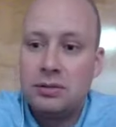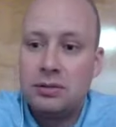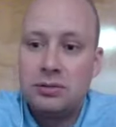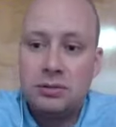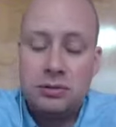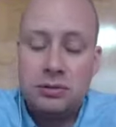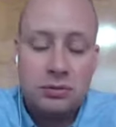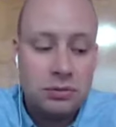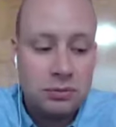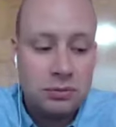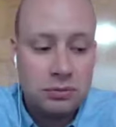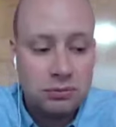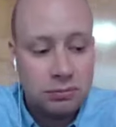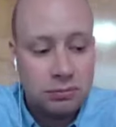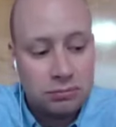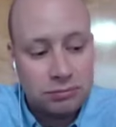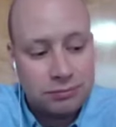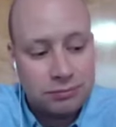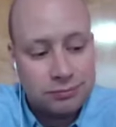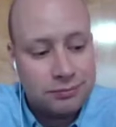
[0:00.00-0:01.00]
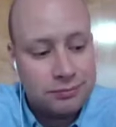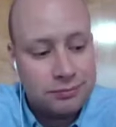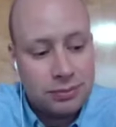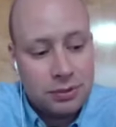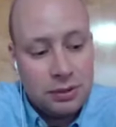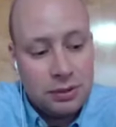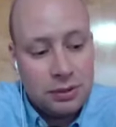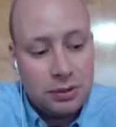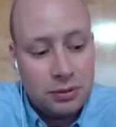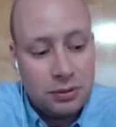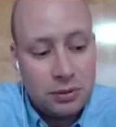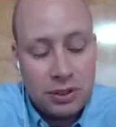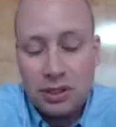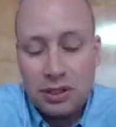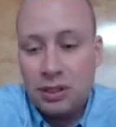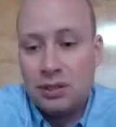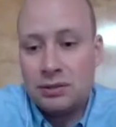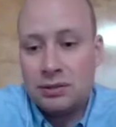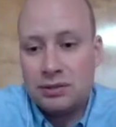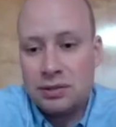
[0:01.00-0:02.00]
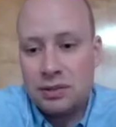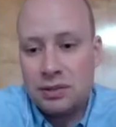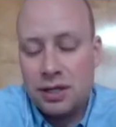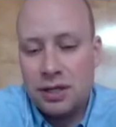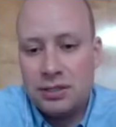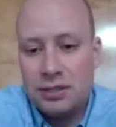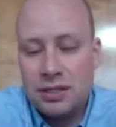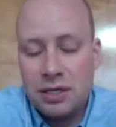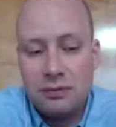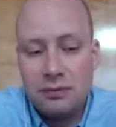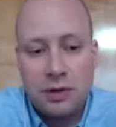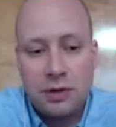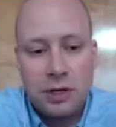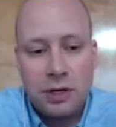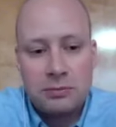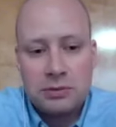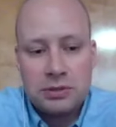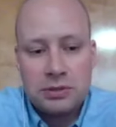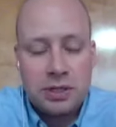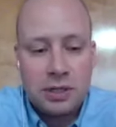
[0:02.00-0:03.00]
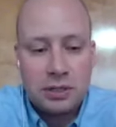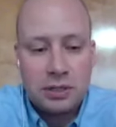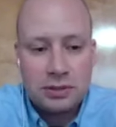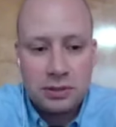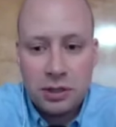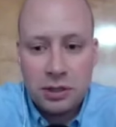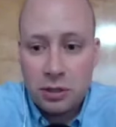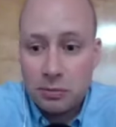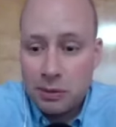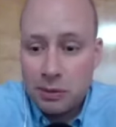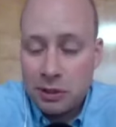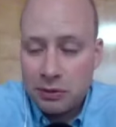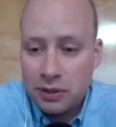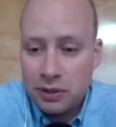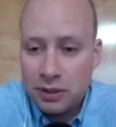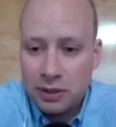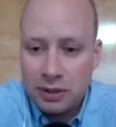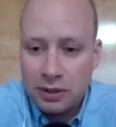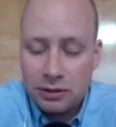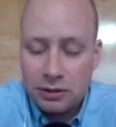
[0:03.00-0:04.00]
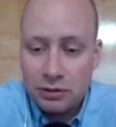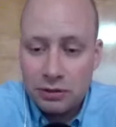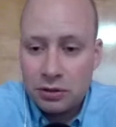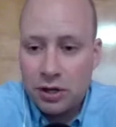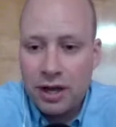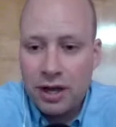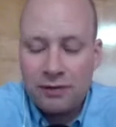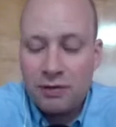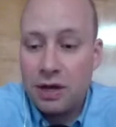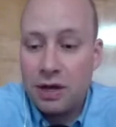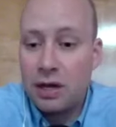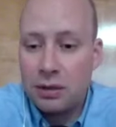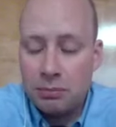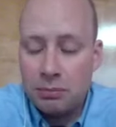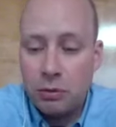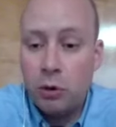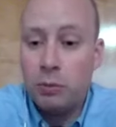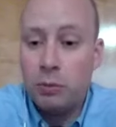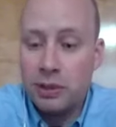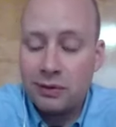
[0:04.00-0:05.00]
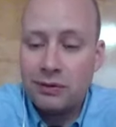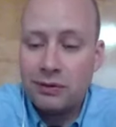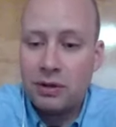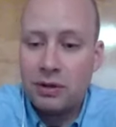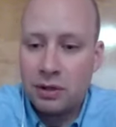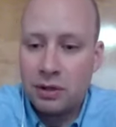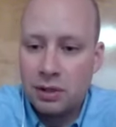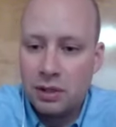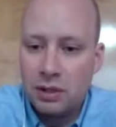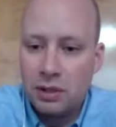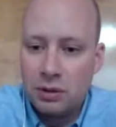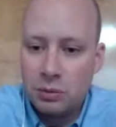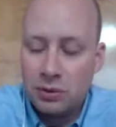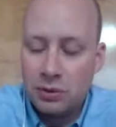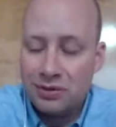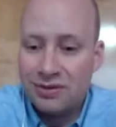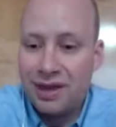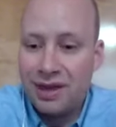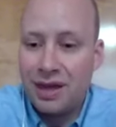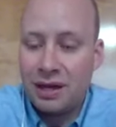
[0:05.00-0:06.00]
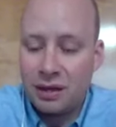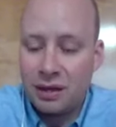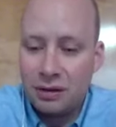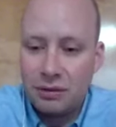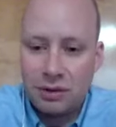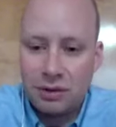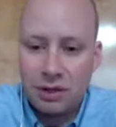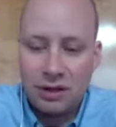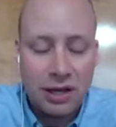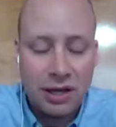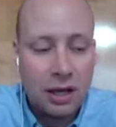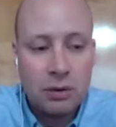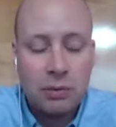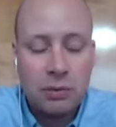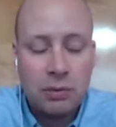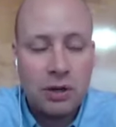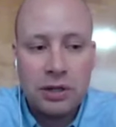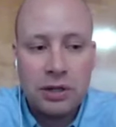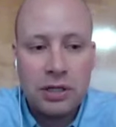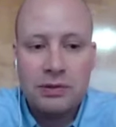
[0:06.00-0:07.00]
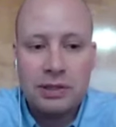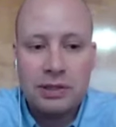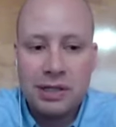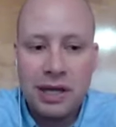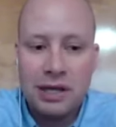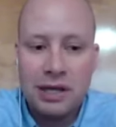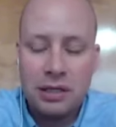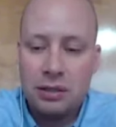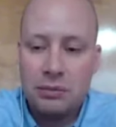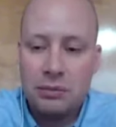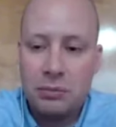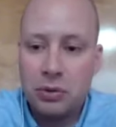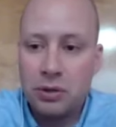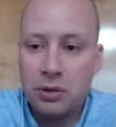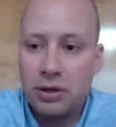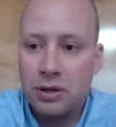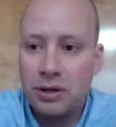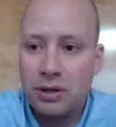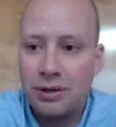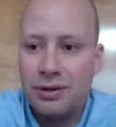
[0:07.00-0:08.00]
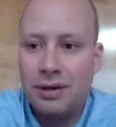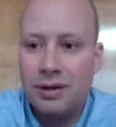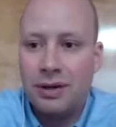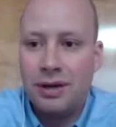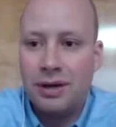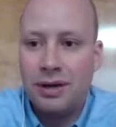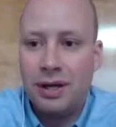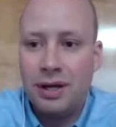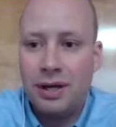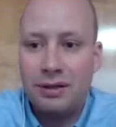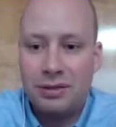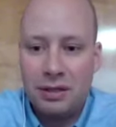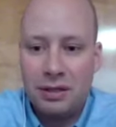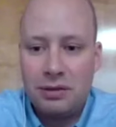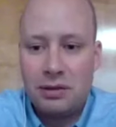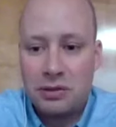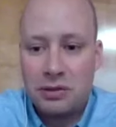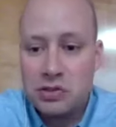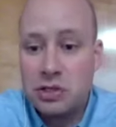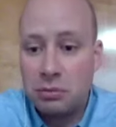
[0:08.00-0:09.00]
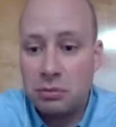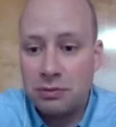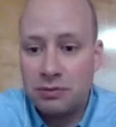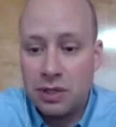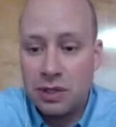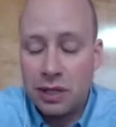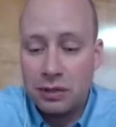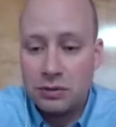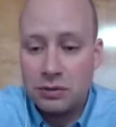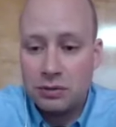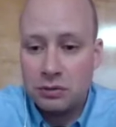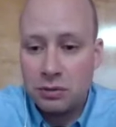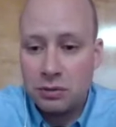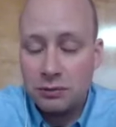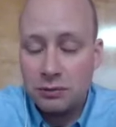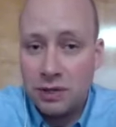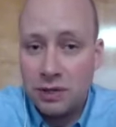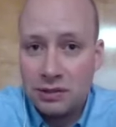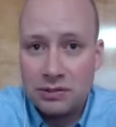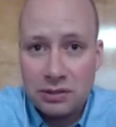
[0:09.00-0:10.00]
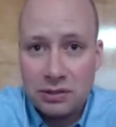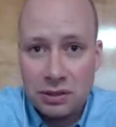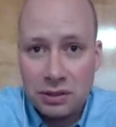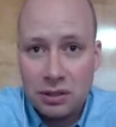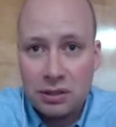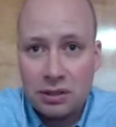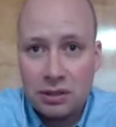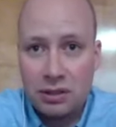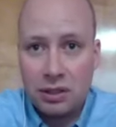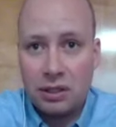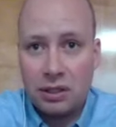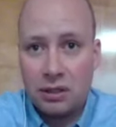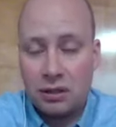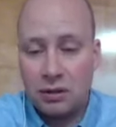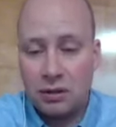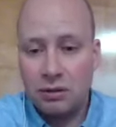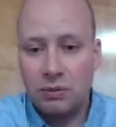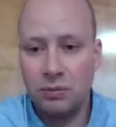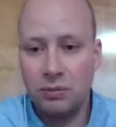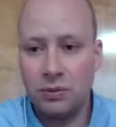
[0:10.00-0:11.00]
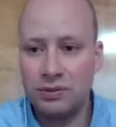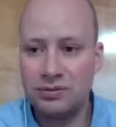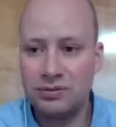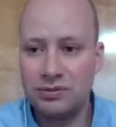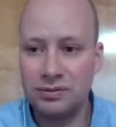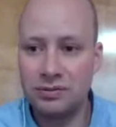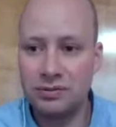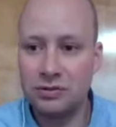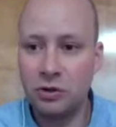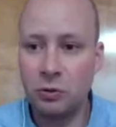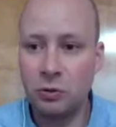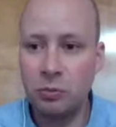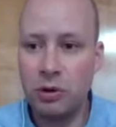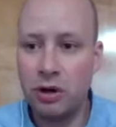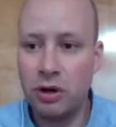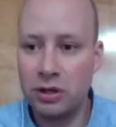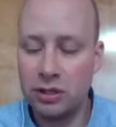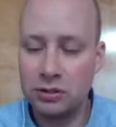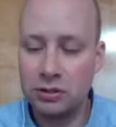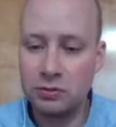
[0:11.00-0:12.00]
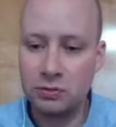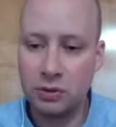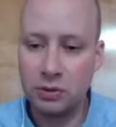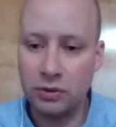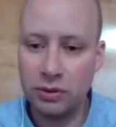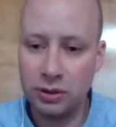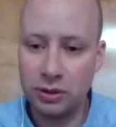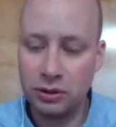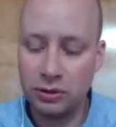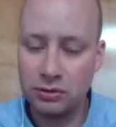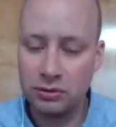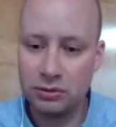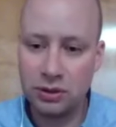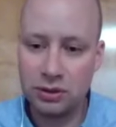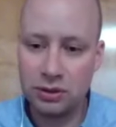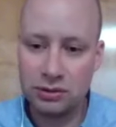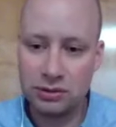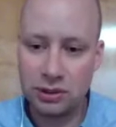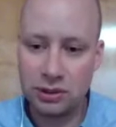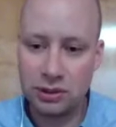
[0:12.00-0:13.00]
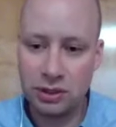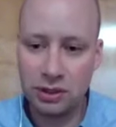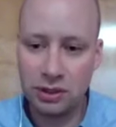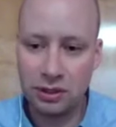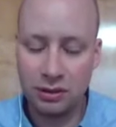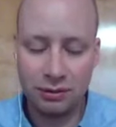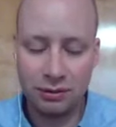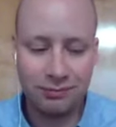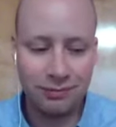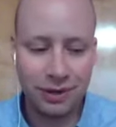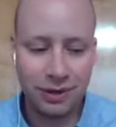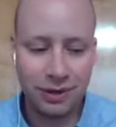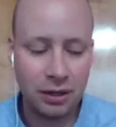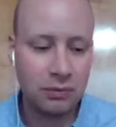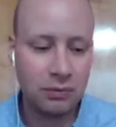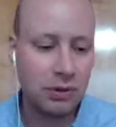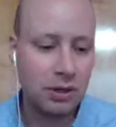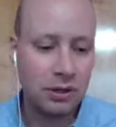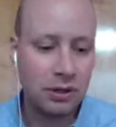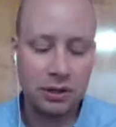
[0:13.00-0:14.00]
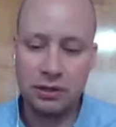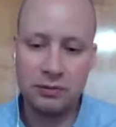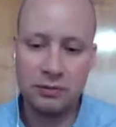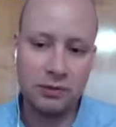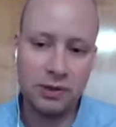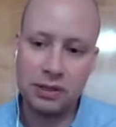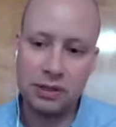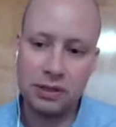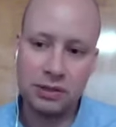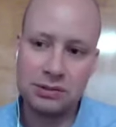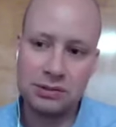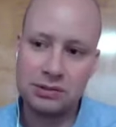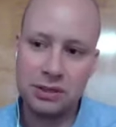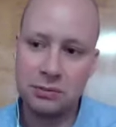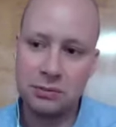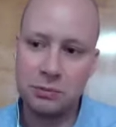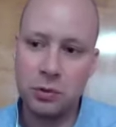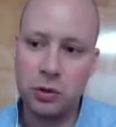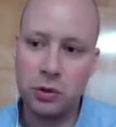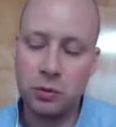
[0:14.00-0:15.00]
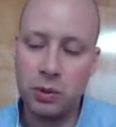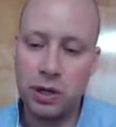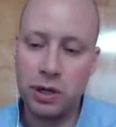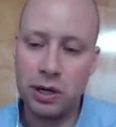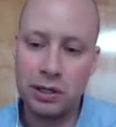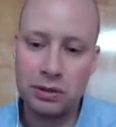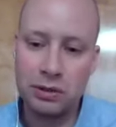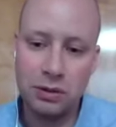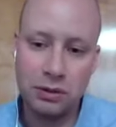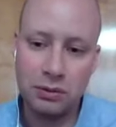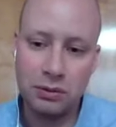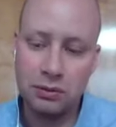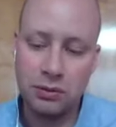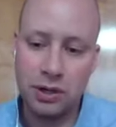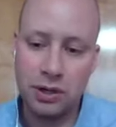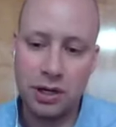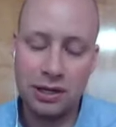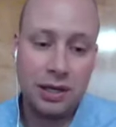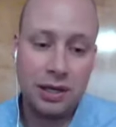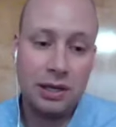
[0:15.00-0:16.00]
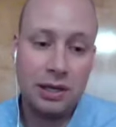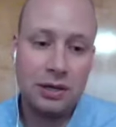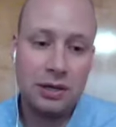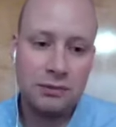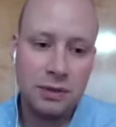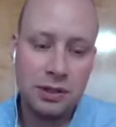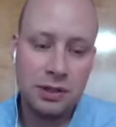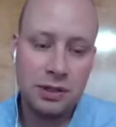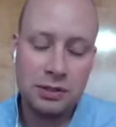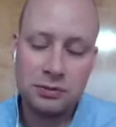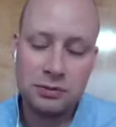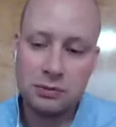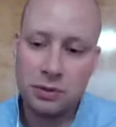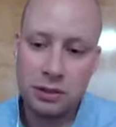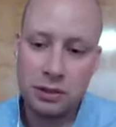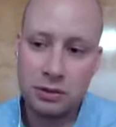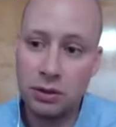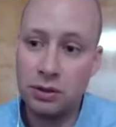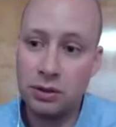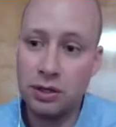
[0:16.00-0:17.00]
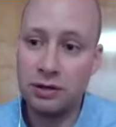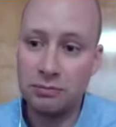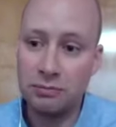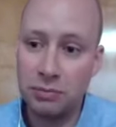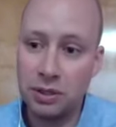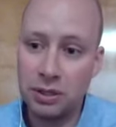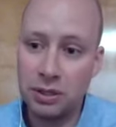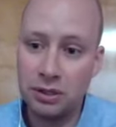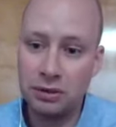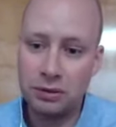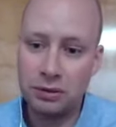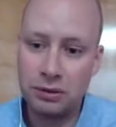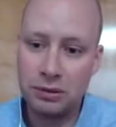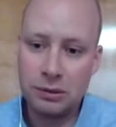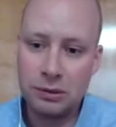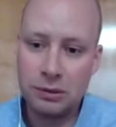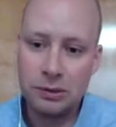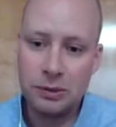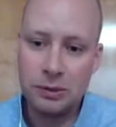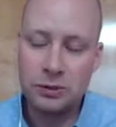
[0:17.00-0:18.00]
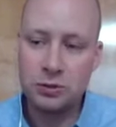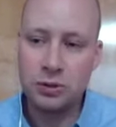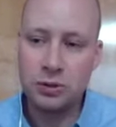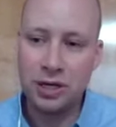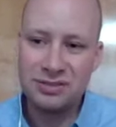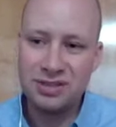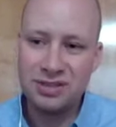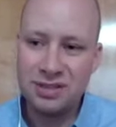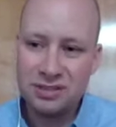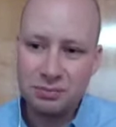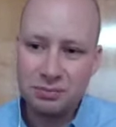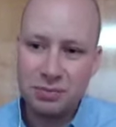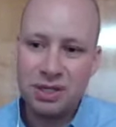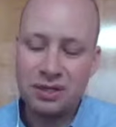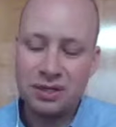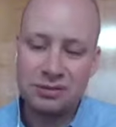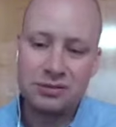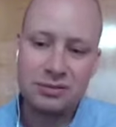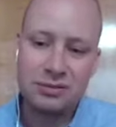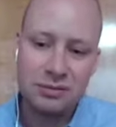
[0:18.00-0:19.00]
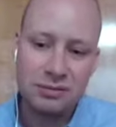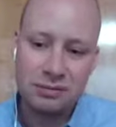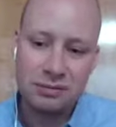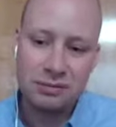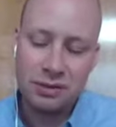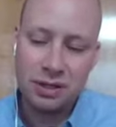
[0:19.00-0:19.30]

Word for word: to you know kids and and dave ramsey talks a lot about that like your i've had it moment with debt right like i don't want to live in debt anymore and i think there's some of that to investing in once the snowball gets rolling you start saying i don't want to live like this anymore where i don't where i can't invest where i don't have money so I'd say it's mix.